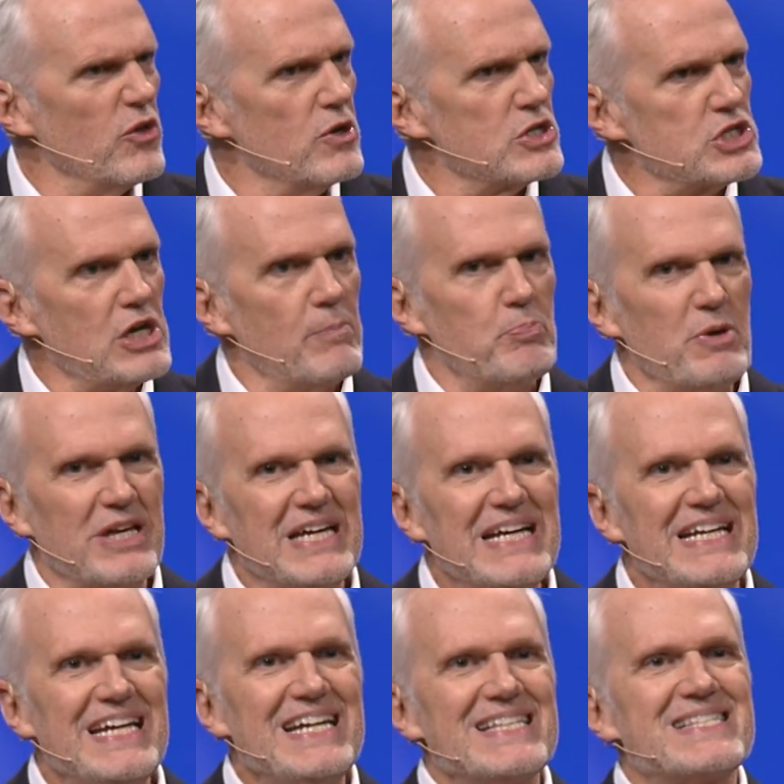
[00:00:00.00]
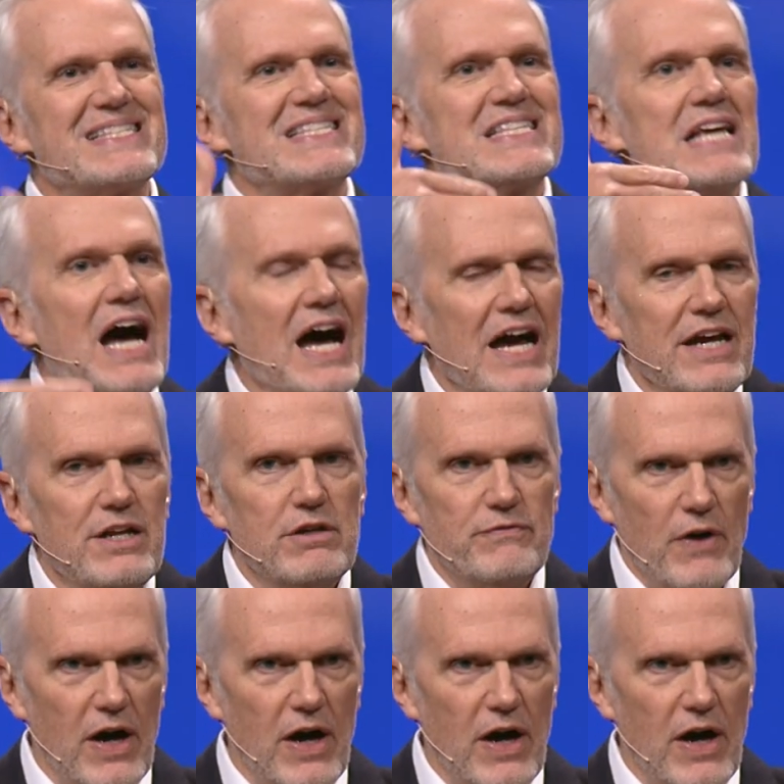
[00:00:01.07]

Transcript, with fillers: There's something inside of